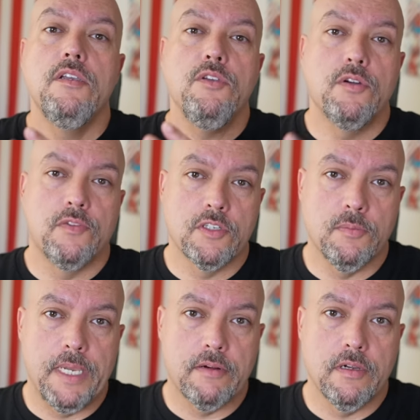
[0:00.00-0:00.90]

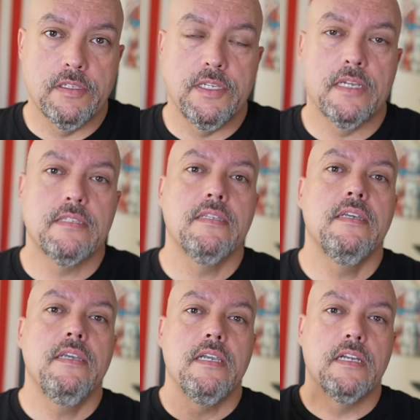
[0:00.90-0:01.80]
Universal background checks
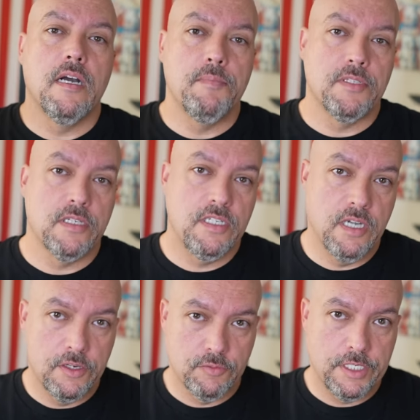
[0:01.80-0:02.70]
encompass a
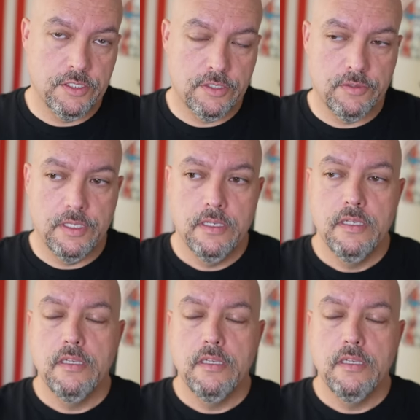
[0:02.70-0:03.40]
gun registry.